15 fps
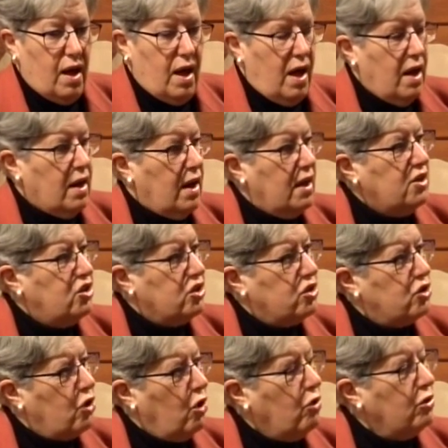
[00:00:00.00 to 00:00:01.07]
And I just
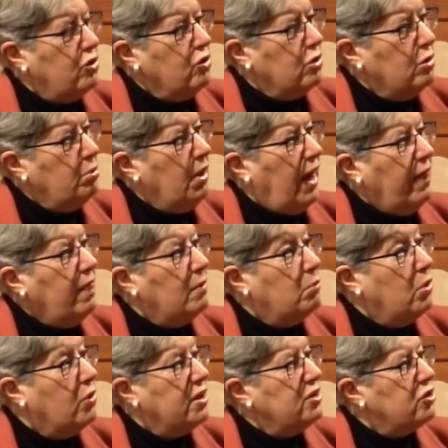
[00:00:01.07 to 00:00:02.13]
told her about the
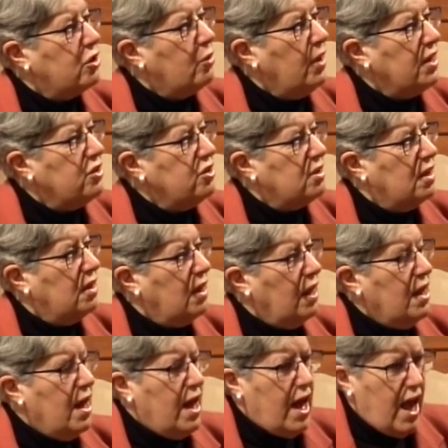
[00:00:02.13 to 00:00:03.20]
boy's question.
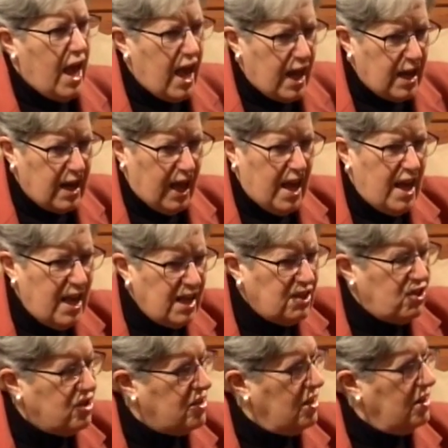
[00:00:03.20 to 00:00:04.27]
And
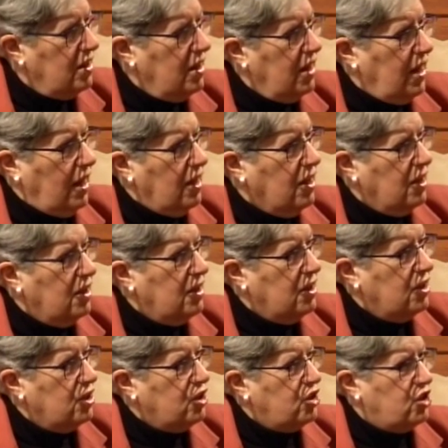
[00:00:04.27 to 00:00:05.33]
instantly,
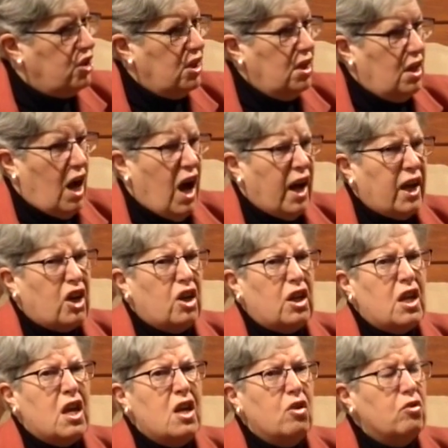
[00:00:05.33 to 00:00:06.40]
she, I could
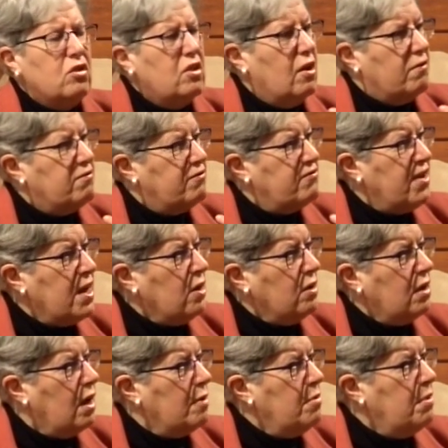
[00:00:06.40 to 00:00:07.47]
hear the fear
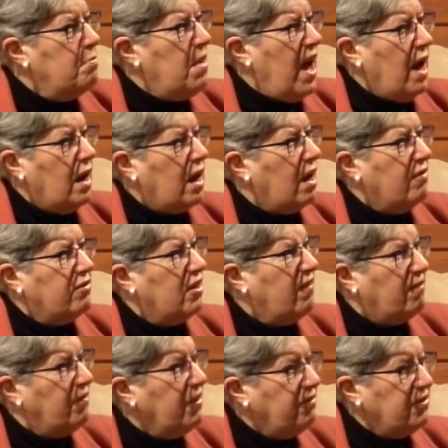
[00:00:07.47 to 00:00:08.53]
coming back after
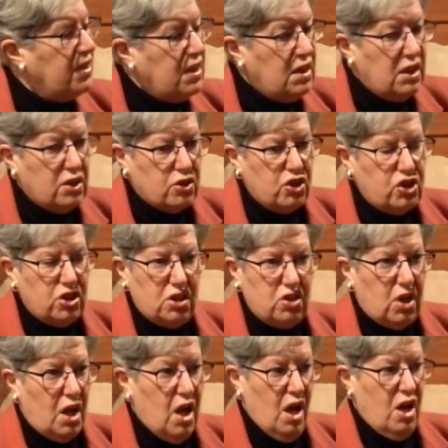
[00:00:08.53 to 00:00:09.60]
50 years. She
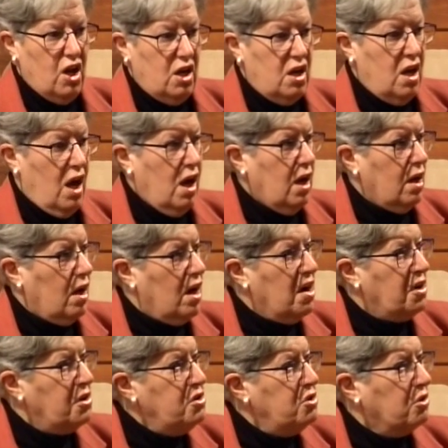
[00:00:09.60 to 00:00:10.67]
said, Not
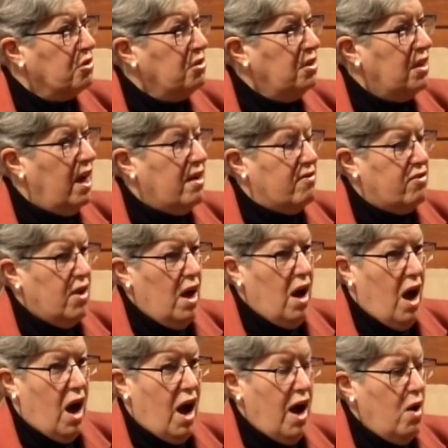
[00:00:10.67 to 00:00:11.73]
on your life.
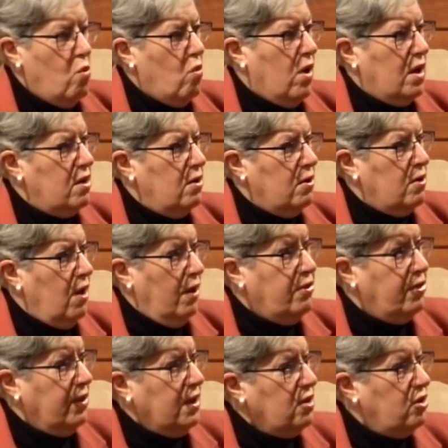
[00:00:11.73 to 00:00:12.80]
I want
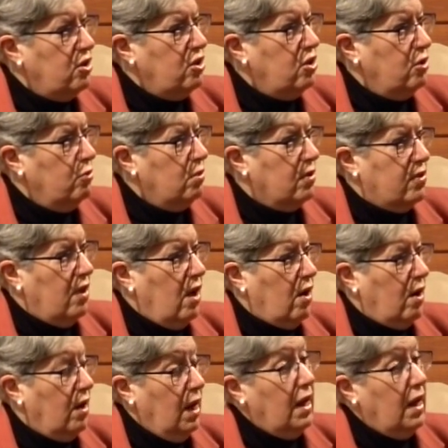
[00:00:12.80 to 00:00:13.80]
nothing to do with her.